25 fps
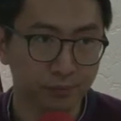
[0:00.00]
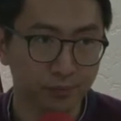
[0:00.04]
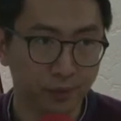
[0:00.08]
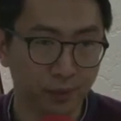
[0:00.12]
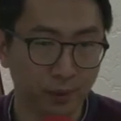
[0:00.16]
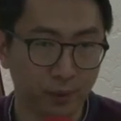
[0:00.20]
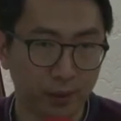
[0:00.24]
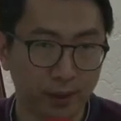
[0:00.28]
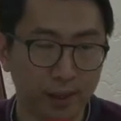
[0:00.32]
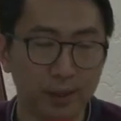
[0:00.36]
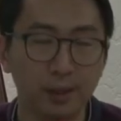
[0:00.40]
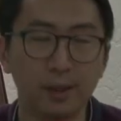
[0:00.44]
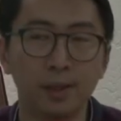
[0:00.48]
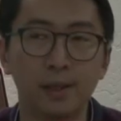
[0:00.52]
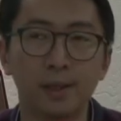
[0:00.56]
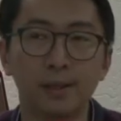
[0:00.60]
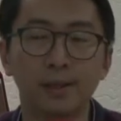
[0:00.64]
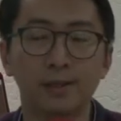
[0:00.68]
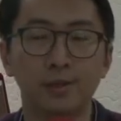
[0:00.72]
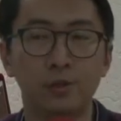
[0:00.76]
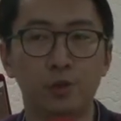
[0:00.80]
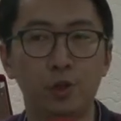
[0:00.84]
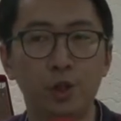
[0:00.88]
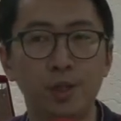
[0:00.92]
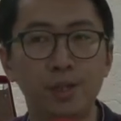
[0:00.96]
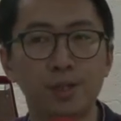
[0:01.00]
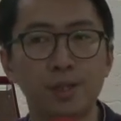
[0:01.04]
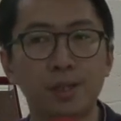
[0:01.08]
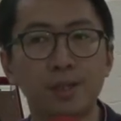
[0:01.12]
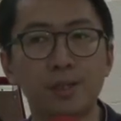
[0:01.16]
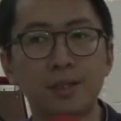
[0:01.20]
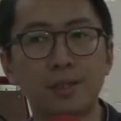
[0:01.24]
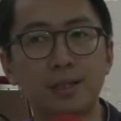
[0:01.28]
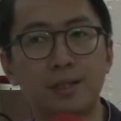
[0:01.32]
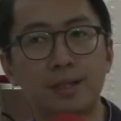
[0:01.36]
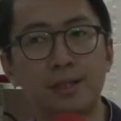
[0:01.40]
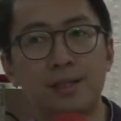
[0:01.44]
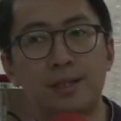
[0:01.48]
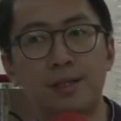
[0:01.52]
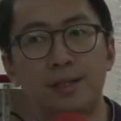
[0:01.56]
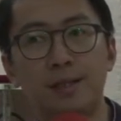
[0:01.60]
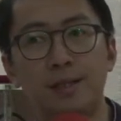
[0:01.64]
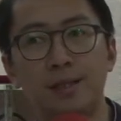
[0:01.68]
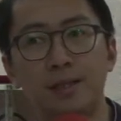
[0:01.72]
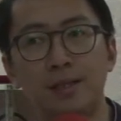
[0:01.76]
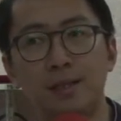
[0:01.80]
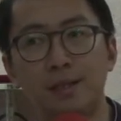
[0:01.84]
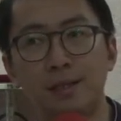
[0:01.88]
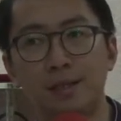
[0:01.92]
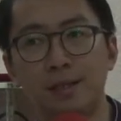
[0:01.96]
Okay, Jesus is
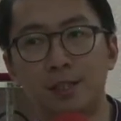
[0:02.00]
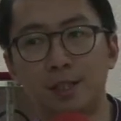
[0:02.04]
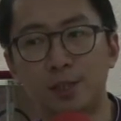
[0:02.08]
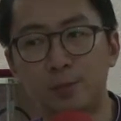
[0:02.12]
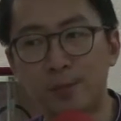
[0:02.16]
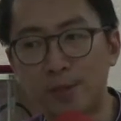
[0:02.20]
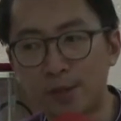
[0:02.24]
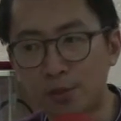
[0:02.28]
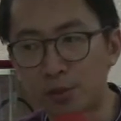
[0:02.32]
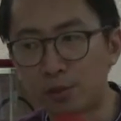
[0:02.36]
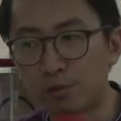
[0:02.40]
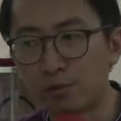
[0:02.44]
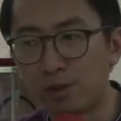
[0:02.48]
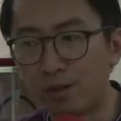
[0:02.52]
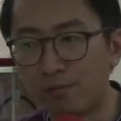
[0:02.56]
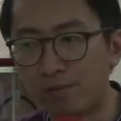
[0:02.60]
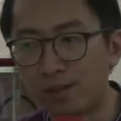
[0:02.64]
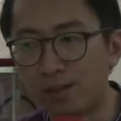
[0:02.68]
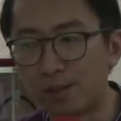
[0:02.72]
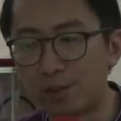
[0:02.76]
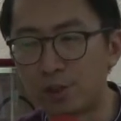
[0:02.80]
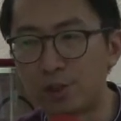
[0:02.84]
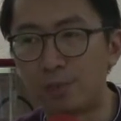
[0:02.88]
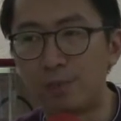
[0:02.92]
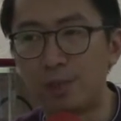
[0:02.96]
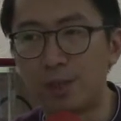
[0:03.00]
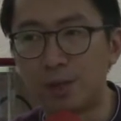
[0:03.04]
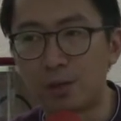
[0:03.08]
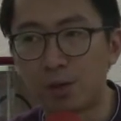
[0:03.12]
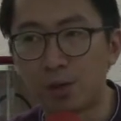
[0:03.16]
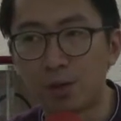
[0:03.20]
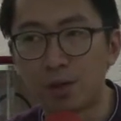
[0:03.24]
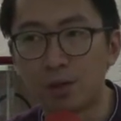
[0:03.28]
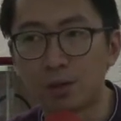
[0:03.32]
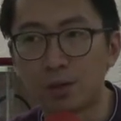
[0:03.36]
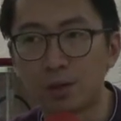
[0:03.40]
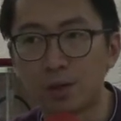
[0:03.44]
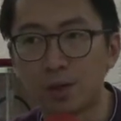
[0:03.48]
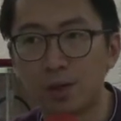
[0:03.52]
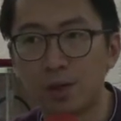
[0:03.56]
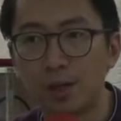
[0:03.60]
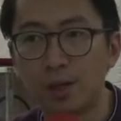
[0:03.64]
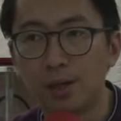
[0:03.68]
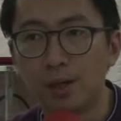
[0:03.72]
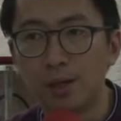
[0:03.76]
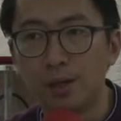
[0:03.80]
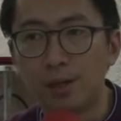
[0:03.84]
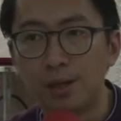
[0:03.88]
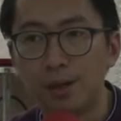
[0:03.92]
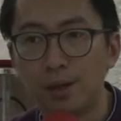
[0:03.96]
special revelation because
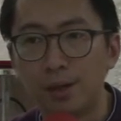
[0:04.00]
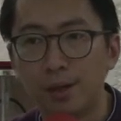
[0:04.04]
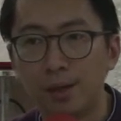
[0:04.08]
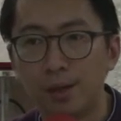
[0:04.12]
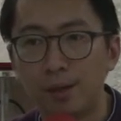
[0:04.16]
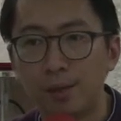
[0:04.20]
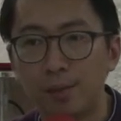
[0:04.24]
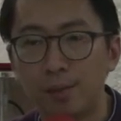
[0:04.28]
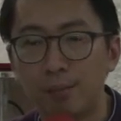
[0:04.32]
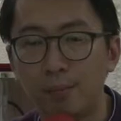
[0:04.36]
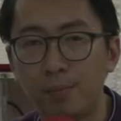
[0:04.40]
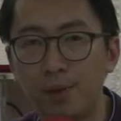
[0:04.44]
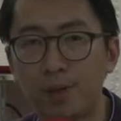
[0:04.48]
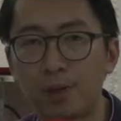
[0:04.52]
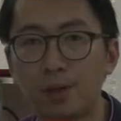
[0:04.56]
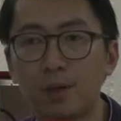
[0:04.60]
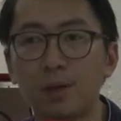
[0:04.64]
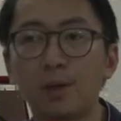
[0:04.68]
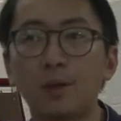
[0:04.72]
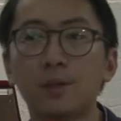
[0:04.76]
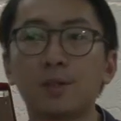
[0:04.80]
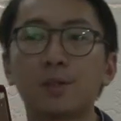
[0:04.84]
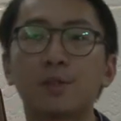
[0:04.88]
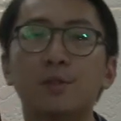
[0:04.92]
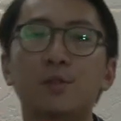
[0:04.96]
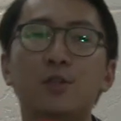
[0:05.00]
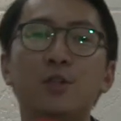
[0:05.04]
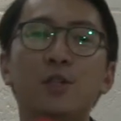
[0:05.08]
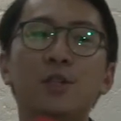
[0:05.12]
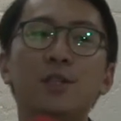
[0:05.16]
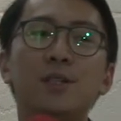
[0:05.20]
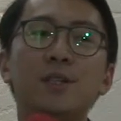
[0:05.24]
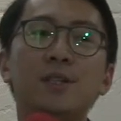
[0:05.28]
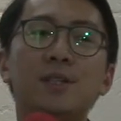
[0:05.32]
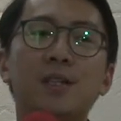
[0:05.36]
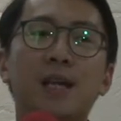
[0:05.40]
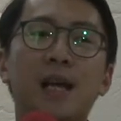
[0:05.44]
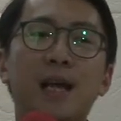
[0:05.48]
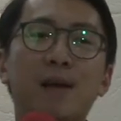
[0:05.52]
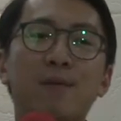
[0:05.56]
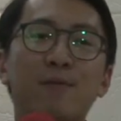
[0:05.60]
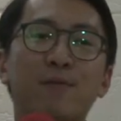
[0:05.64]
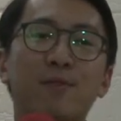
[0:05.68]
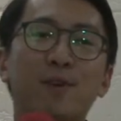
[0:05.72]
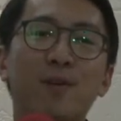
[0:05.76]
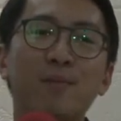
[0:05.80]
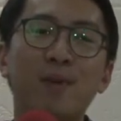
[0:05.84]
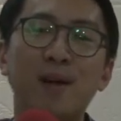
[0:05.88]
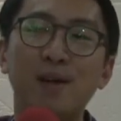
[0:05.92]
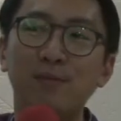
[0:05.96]
Jesus came
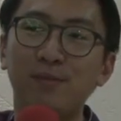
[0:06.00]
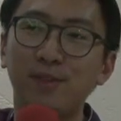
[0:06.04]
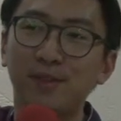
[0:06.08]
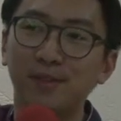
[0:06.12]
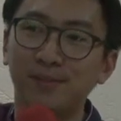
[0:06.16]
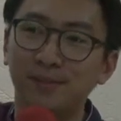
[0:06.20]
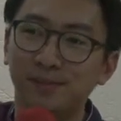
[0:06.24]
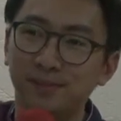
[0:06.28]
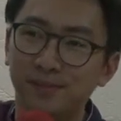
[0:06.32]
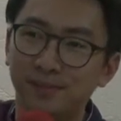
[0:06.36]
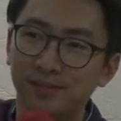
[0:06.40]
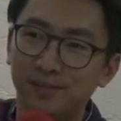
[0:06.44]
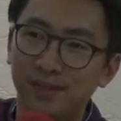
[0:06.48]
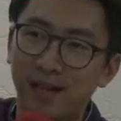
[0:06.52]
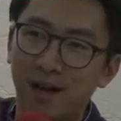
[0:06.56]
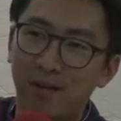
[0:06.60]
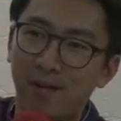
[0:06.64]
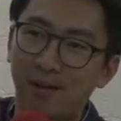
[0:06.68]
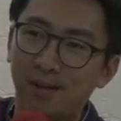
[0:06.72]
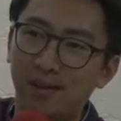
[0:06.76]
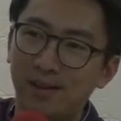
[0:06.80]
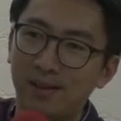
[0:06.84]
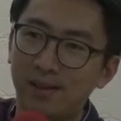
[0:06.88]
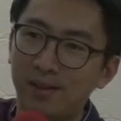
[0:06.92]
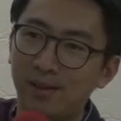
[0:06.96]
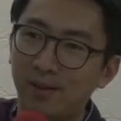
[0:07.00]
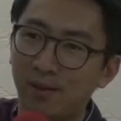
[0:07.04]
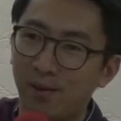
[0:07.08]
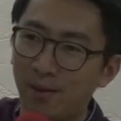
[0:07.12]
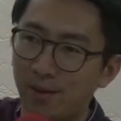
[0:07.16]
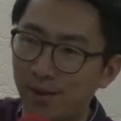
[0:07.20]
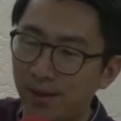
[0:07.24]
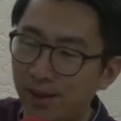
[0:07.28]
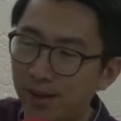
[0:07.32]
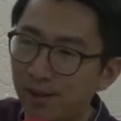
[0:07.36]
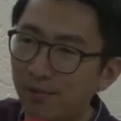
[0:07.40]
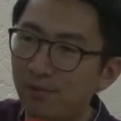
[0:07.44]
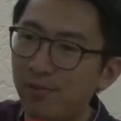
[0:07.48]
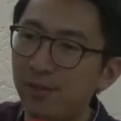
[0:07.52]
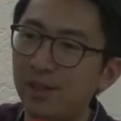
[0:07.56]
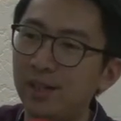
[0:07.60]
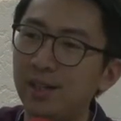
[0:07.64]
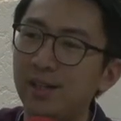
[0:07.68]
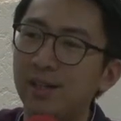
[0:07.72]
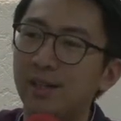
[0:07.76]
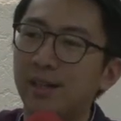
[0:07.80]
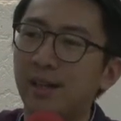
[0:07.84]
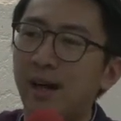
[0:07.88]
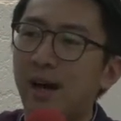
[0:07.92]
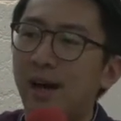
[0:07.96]
from heaven, directly on earth,
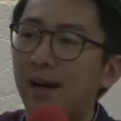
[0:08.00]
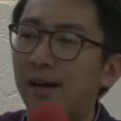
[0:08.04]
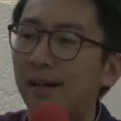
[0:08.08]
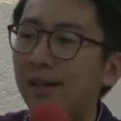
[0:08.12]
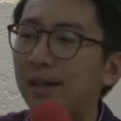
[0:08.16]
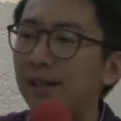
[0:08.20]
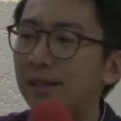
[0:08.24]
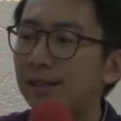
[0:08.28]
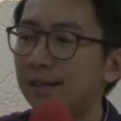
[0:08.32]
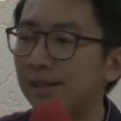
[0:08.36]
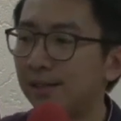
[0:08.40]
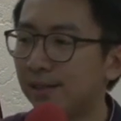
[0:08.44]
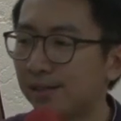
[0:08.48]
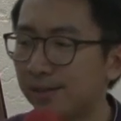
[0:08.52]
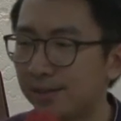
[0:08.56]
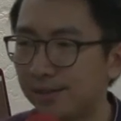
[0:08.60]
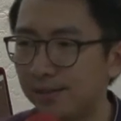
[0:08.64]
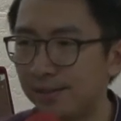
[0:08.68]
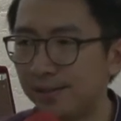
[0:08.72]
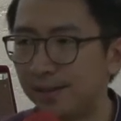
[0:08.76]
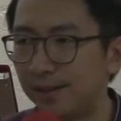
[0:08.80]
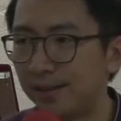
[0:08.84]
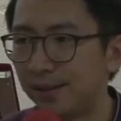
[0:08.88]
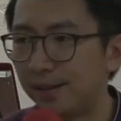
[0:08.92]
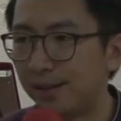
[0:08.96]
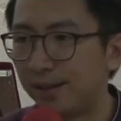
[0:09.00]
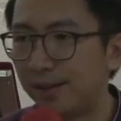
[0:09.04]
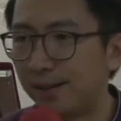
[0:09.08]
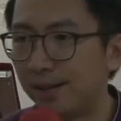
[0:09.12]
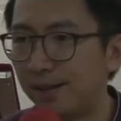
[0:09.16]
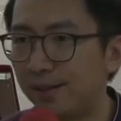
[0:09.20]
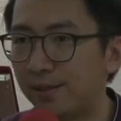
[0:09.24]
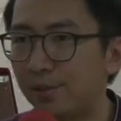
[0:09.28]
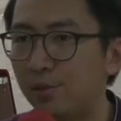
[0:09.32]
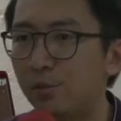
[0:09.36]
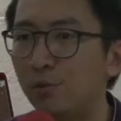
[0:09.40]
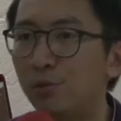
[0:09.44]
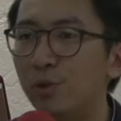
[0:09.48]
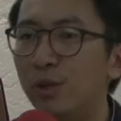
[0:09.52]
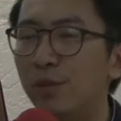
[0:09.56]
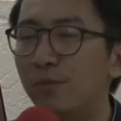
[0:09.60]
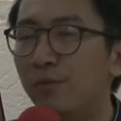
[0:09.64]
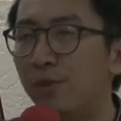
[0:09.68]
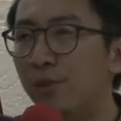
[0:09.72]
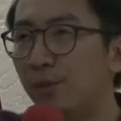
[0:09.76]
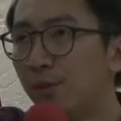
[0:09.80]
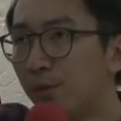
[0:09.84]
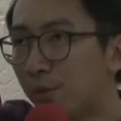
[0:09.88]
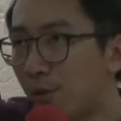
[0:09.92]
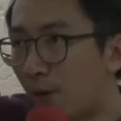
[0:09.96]
incarnate, to
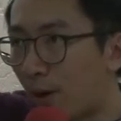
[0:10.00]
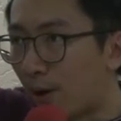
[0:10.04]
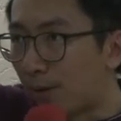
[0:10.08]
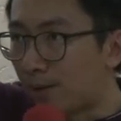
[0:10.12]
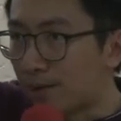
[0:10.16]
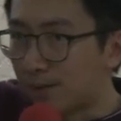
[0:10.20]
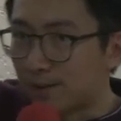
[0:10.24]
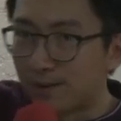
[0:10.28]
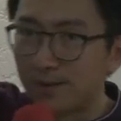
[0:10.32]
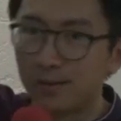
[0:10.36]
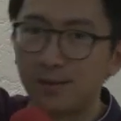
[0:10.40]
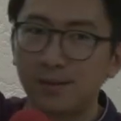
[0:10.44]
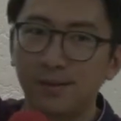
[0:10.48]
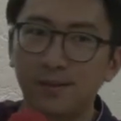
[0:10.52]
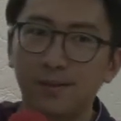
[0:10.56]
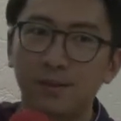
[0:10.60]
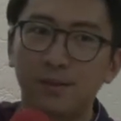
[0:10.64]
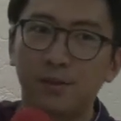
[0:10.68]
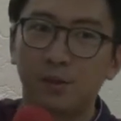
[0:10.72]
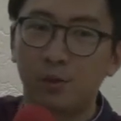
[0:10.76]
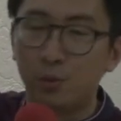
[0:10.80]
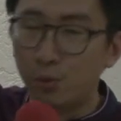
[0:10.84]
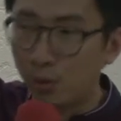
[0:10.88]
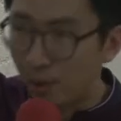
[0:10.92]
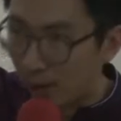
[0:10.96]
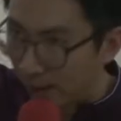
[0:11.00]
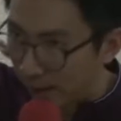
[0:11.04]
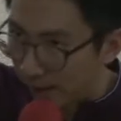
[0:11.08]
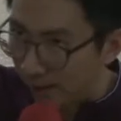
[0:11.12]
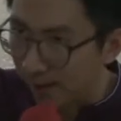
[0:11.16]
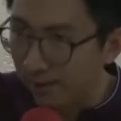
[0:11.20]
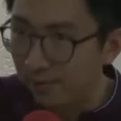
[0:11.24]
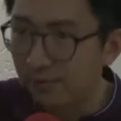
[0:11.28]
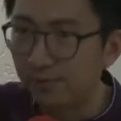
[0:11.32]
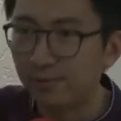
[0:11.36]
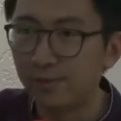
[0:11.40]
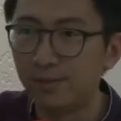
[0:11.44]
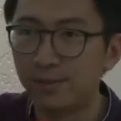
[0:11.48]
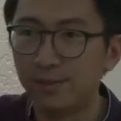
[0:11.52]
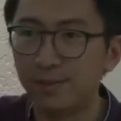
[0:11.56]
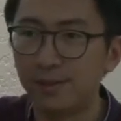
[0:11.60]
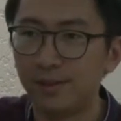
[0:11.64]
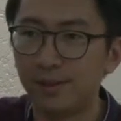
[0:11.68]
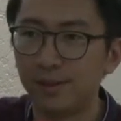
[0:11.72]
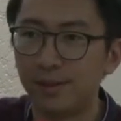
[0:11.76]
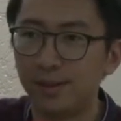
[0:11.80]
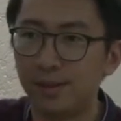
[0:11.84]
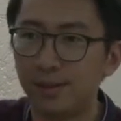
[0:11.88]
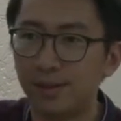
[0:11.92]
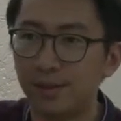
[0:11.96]
reveal God to earth,
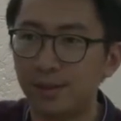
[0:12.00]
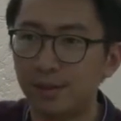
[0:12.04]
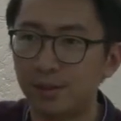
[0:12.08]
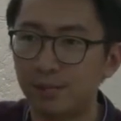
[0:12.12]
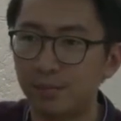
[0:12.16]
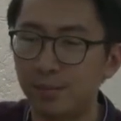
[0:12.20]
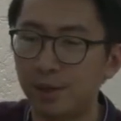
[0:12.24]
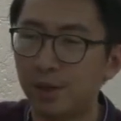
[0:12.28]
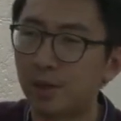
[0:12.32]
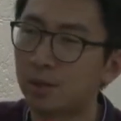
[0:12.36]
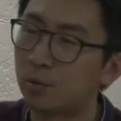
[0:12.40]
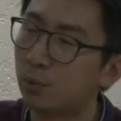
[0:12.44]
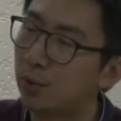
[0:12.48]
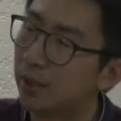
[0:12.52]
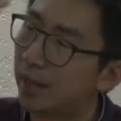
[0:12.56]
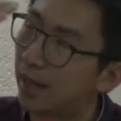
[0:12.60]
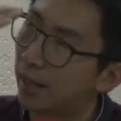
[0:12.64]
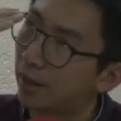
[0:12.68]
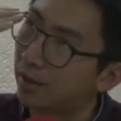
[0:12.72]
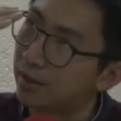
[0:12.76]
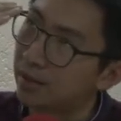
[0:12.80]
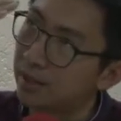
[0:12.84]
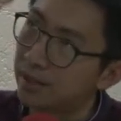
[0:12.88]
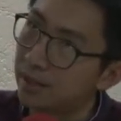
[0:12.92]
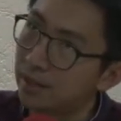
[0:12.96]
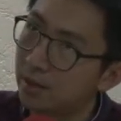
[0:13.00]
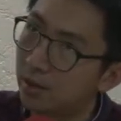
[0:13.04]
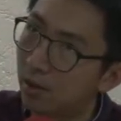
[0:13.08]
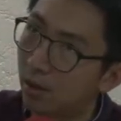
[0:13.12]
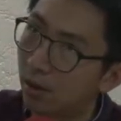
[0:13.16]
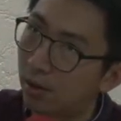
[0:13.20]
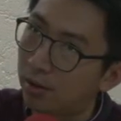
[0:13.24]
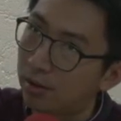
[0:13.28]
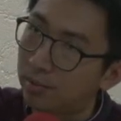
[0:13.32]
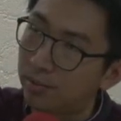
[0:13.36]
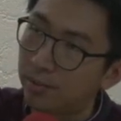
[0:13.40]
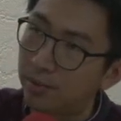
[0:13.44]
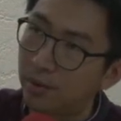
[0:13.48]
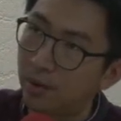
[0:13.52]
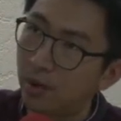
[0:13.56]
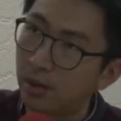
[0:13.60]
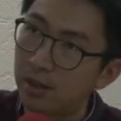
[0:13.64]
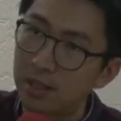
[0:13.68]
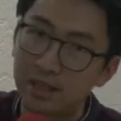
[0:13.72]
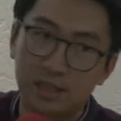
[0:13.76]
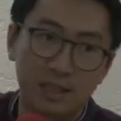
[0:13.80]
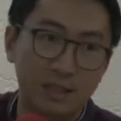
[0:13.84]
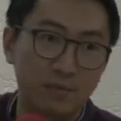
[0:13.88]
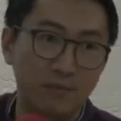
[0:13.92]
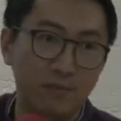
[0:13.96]
because we cannot see God
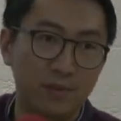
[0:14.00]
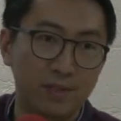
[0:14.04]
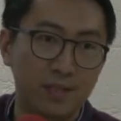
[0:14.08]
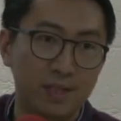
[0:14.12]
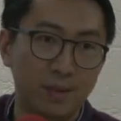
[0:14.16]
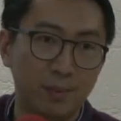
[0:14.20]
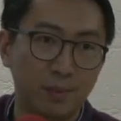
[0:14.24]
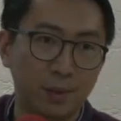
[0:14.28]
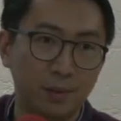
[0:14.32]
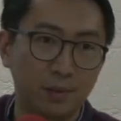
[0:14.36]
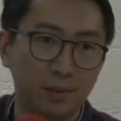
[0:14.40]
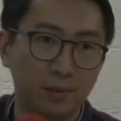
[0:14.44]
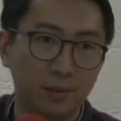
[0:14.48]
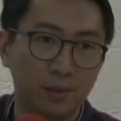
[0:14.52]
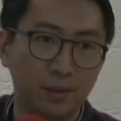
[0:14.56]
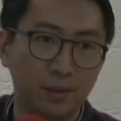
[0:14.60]
is invisible,